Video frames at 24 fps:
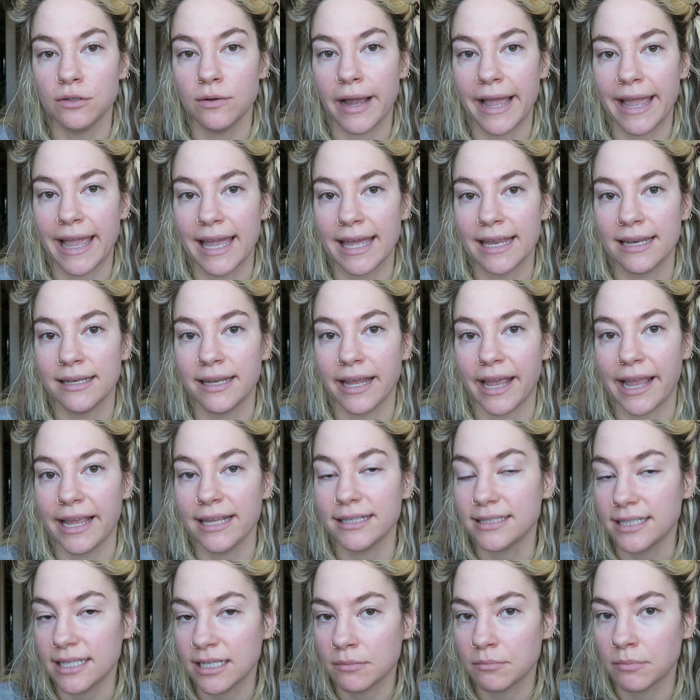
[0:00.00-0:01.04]
and
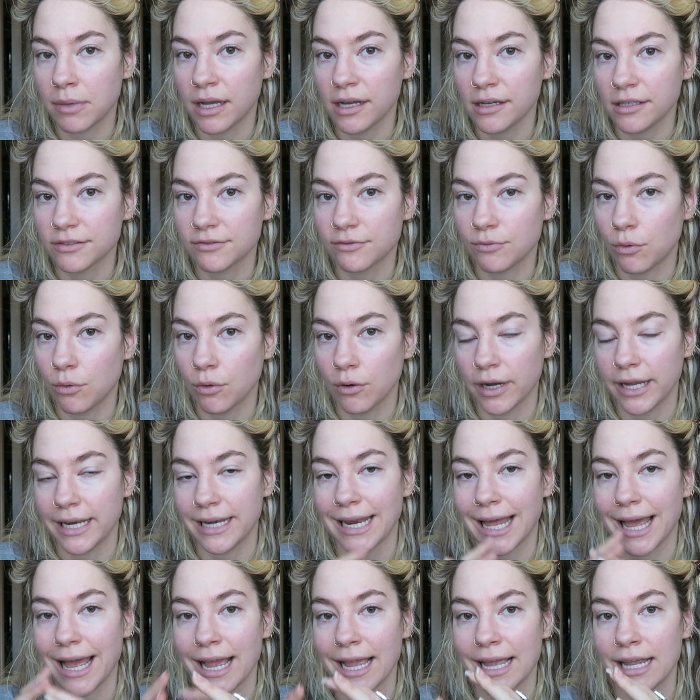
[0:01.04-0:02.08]
18 bucks for a
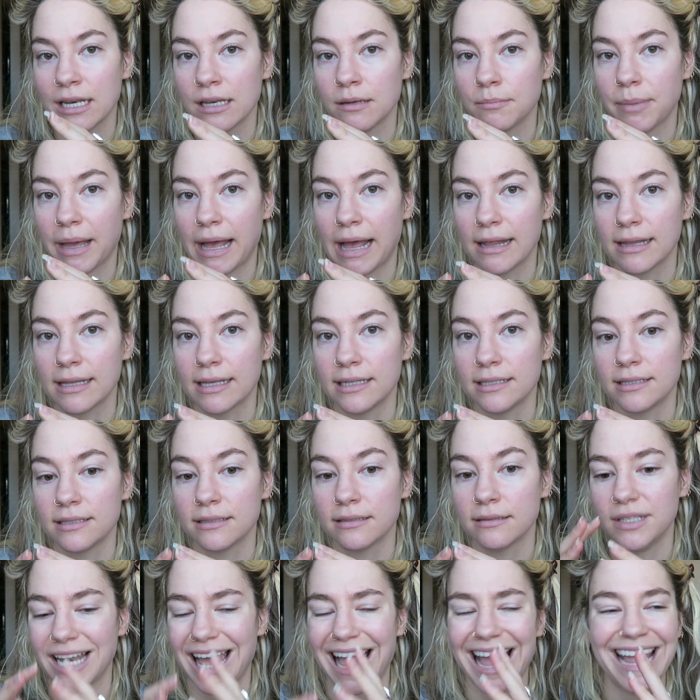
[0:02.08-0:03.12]

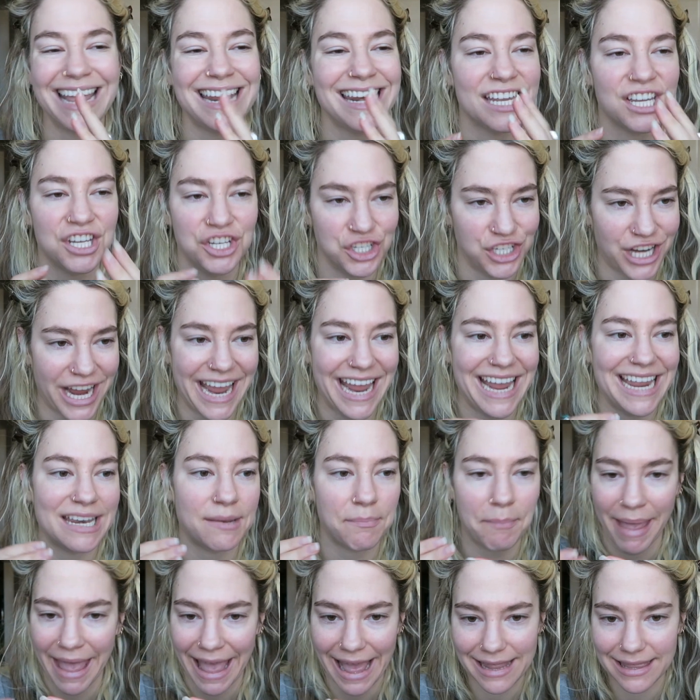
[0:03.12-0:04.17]
9 shade
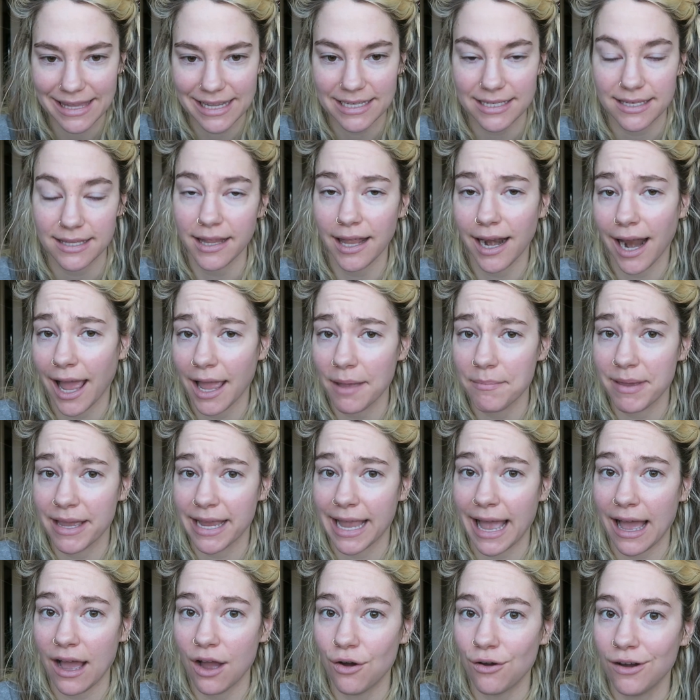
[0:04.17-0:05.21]
palette that I pick
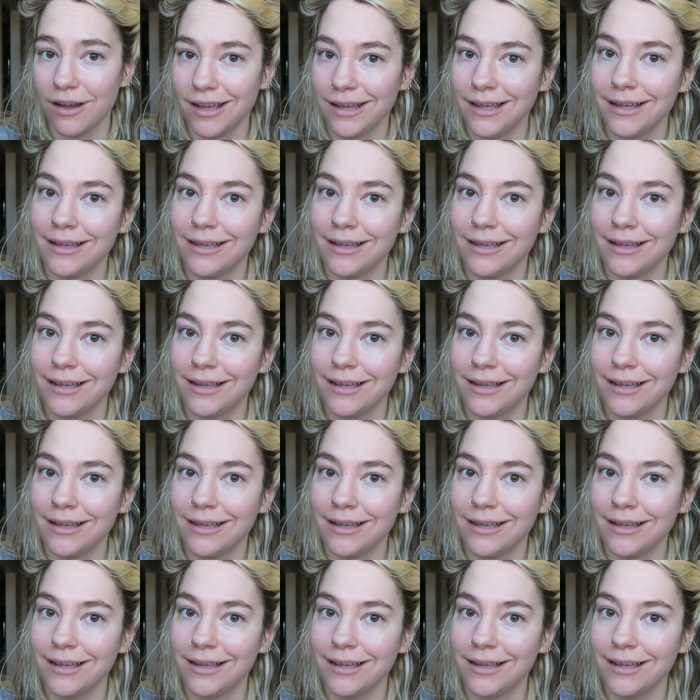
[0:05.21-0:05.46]
out.